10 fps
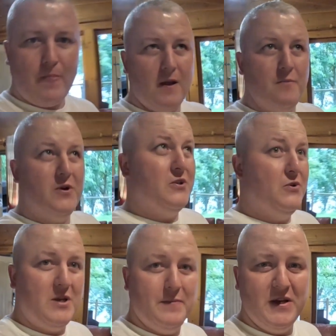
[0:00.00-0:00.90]
The place
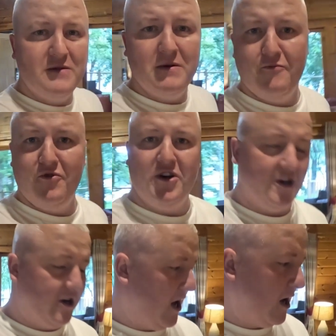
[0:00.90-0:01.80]
looks amazing. I'm
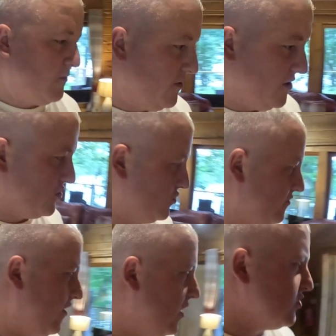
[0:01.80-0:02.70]
really happy with it so
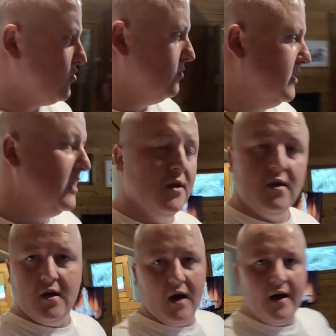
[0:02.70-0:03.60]
far. So
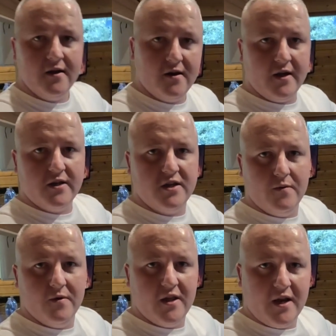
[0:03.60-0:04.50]
aye, let's
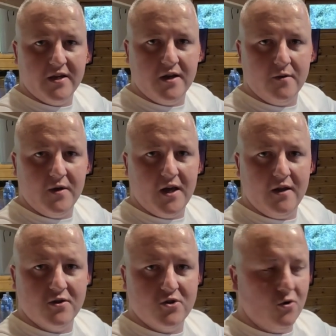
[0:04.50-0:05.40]
see what the rest of the
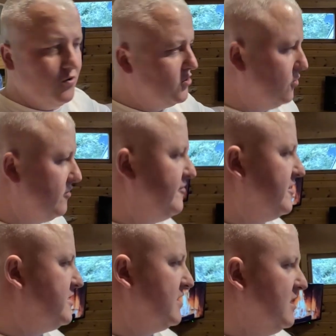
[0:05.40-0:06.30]
weekend has got in store for
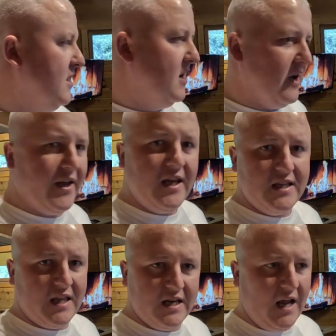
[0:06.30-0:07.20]
us. I
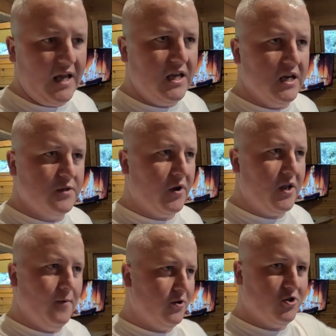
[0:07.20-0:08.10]
think tonight is
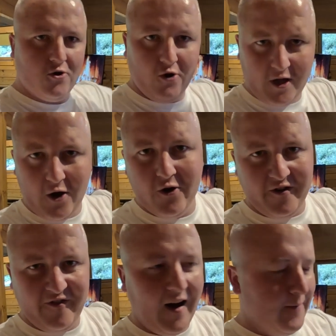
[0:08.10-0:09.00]
pretty much going to get all the
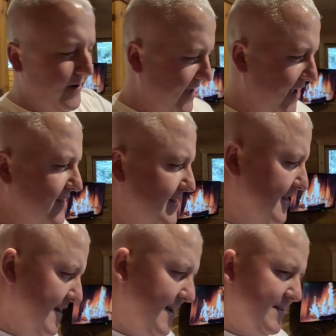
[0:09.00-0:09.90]
family in,
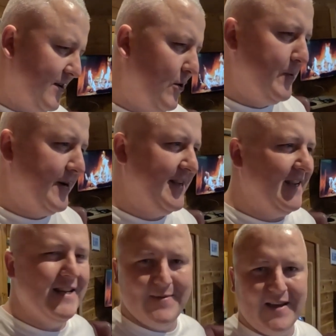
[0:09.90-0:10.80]
as I normally
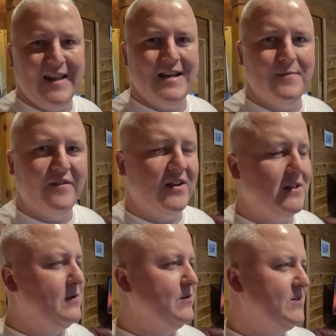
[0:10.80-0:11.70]
say at the beginning of my
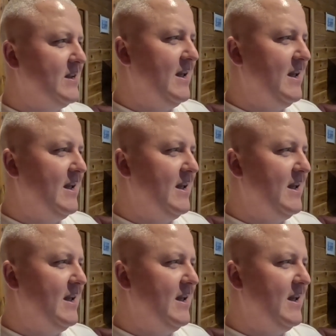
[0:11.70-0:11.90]
videos.